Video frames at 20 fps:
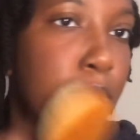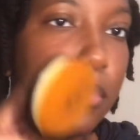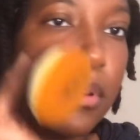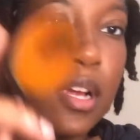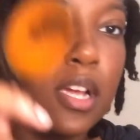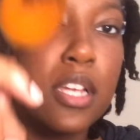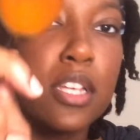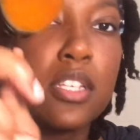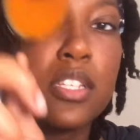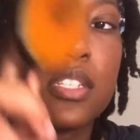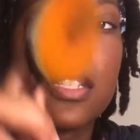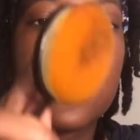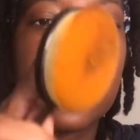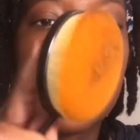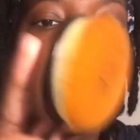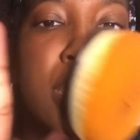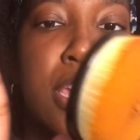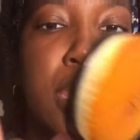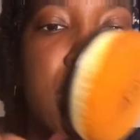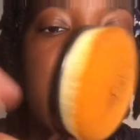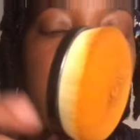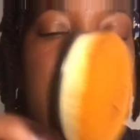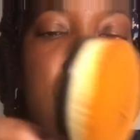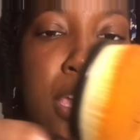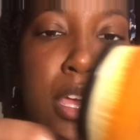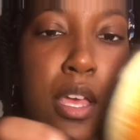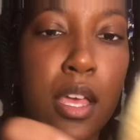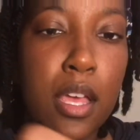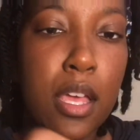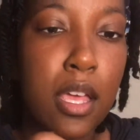Brush,
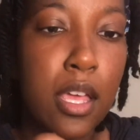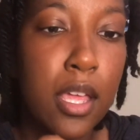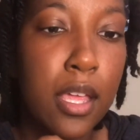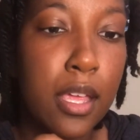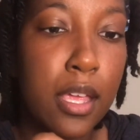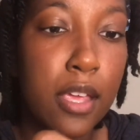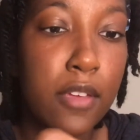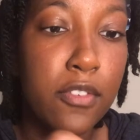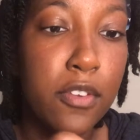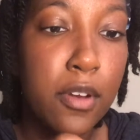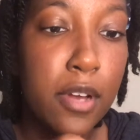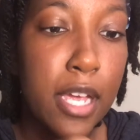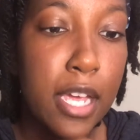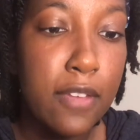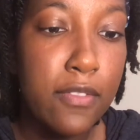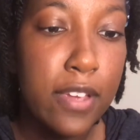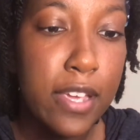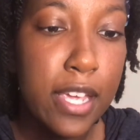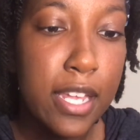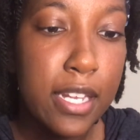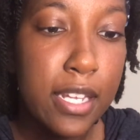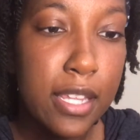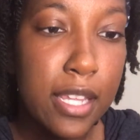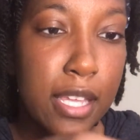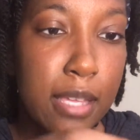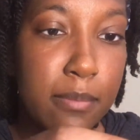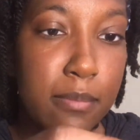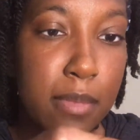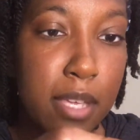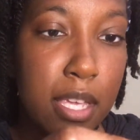if you're heavy-handed
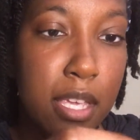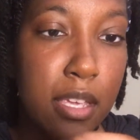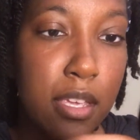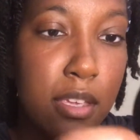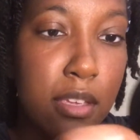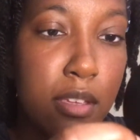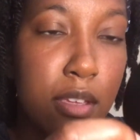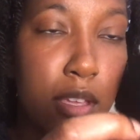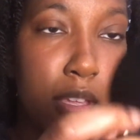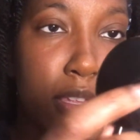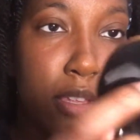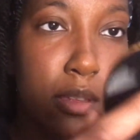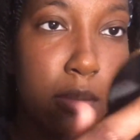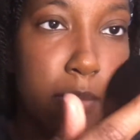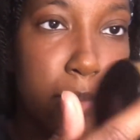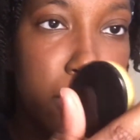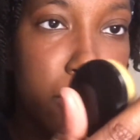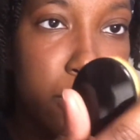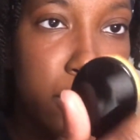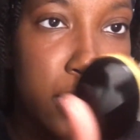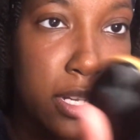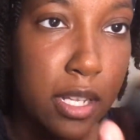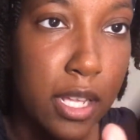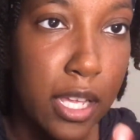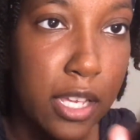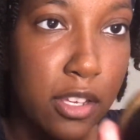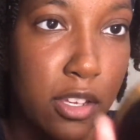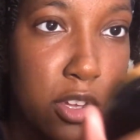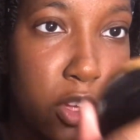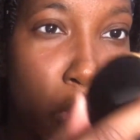like me, you might want to
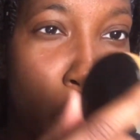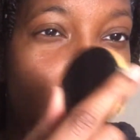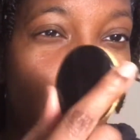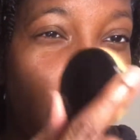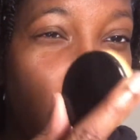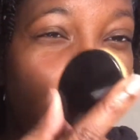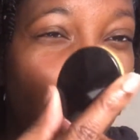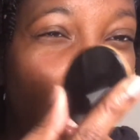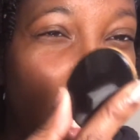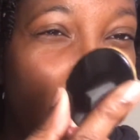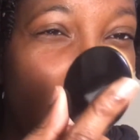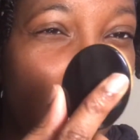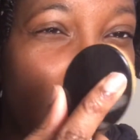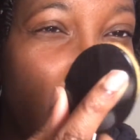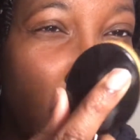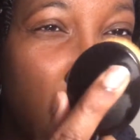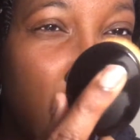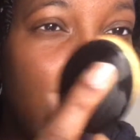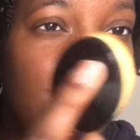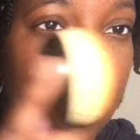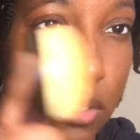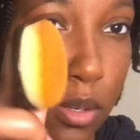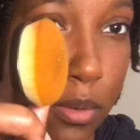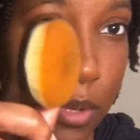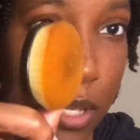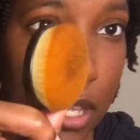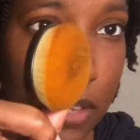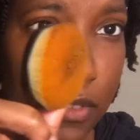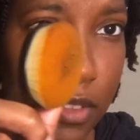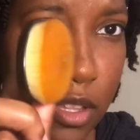like hold it like this or
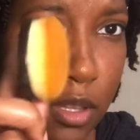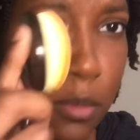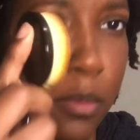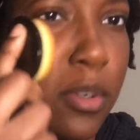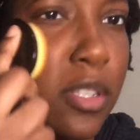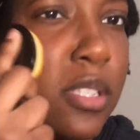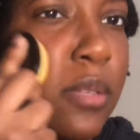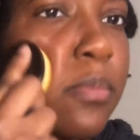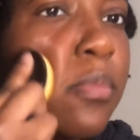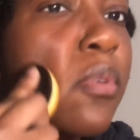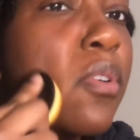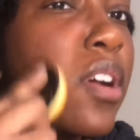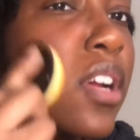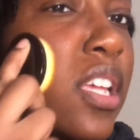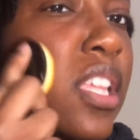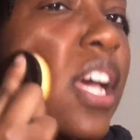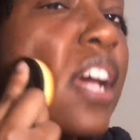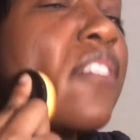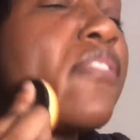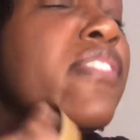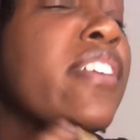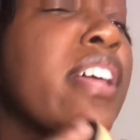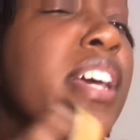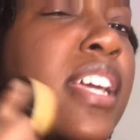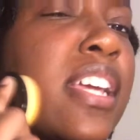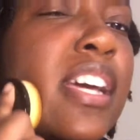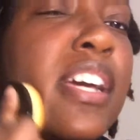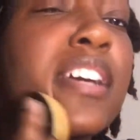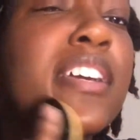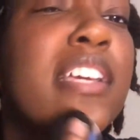give it a little more support, because I felt
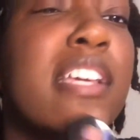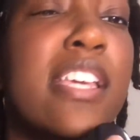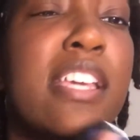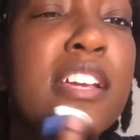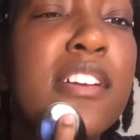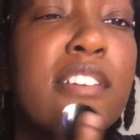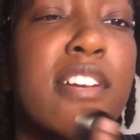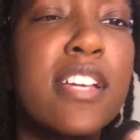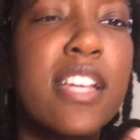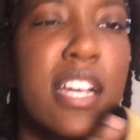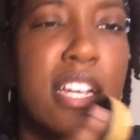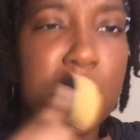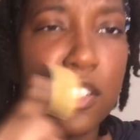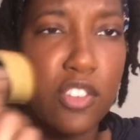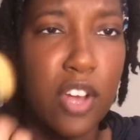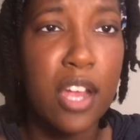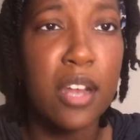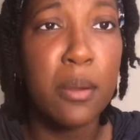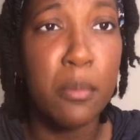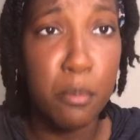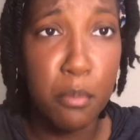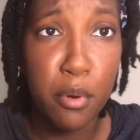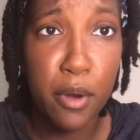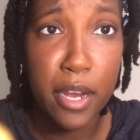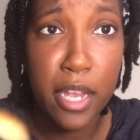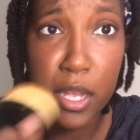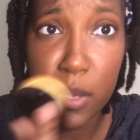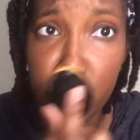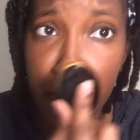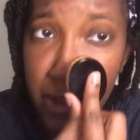like I could hear it kind of trying to
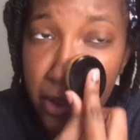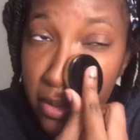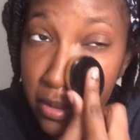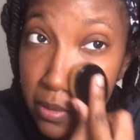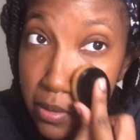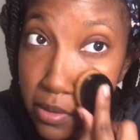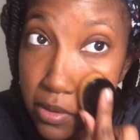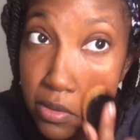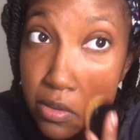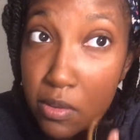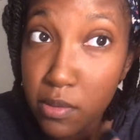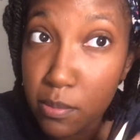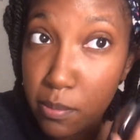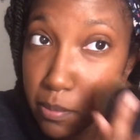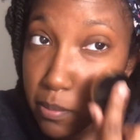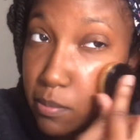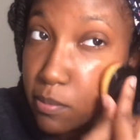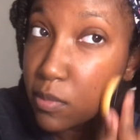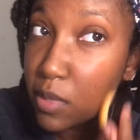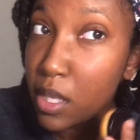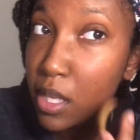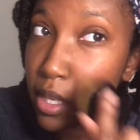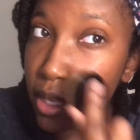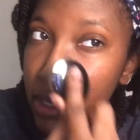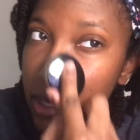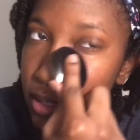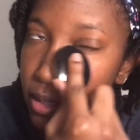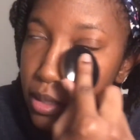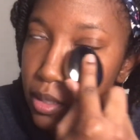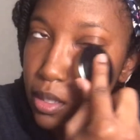break while I was
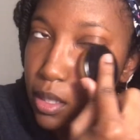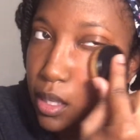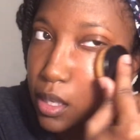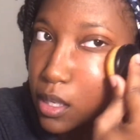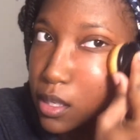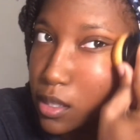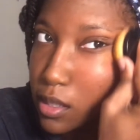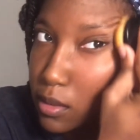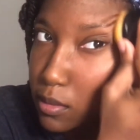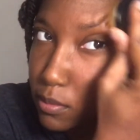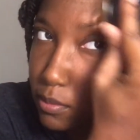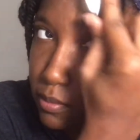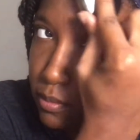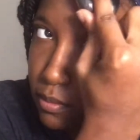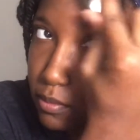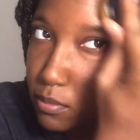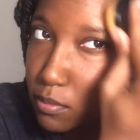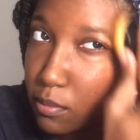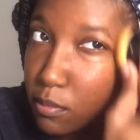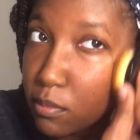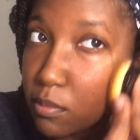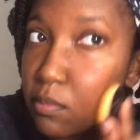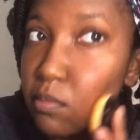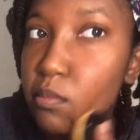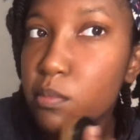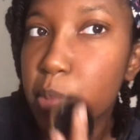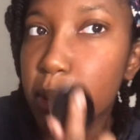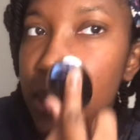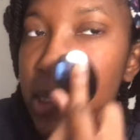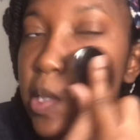like
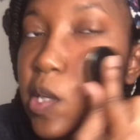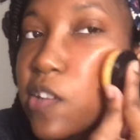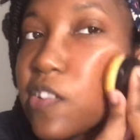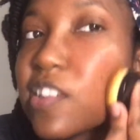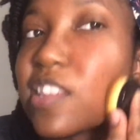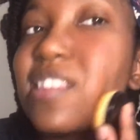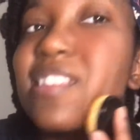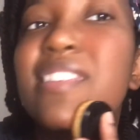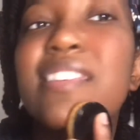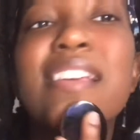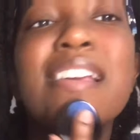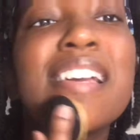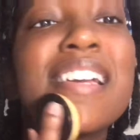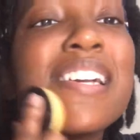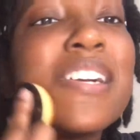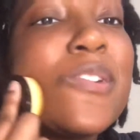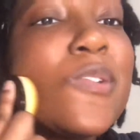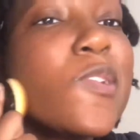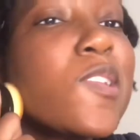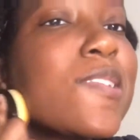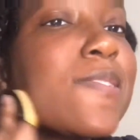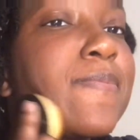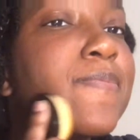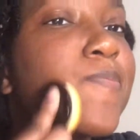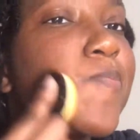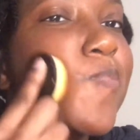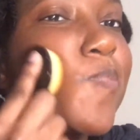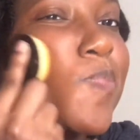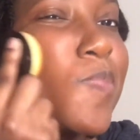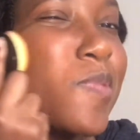blending everything out.
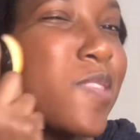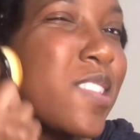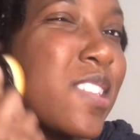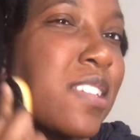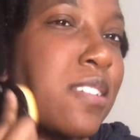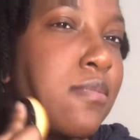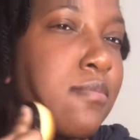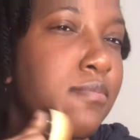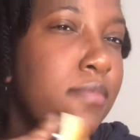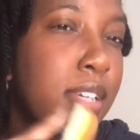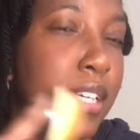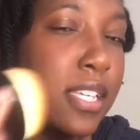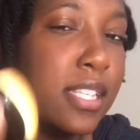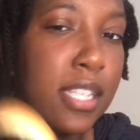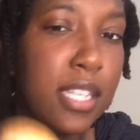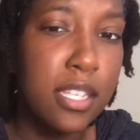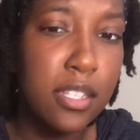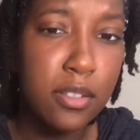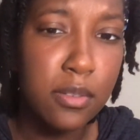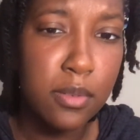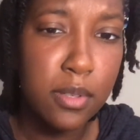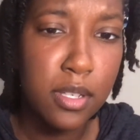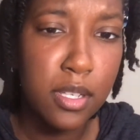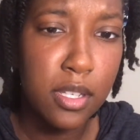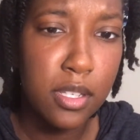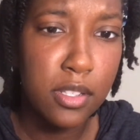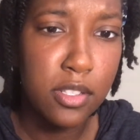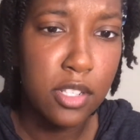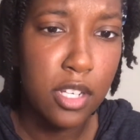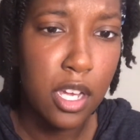But it did do a
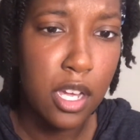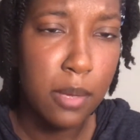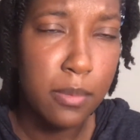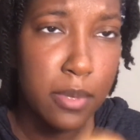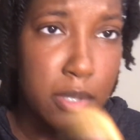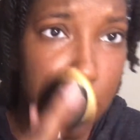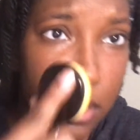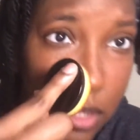good job. It's